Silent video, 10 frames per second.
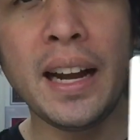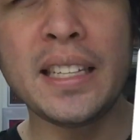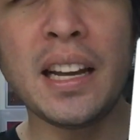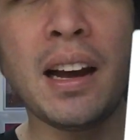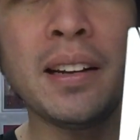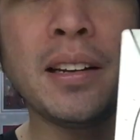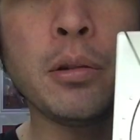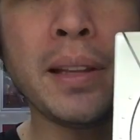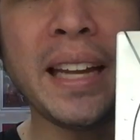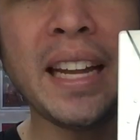It's a
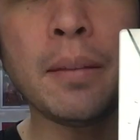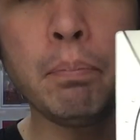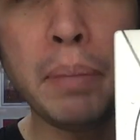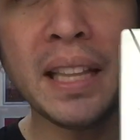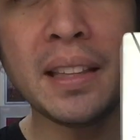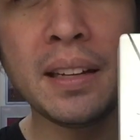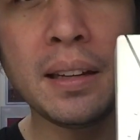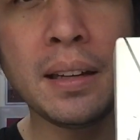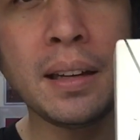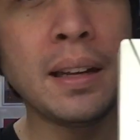128-bit
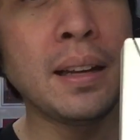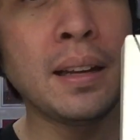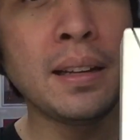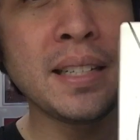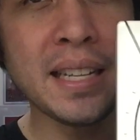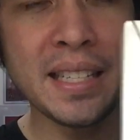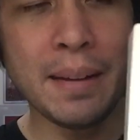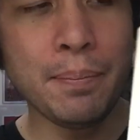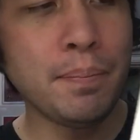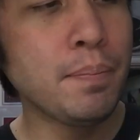
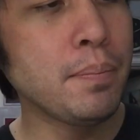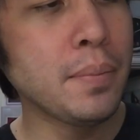system,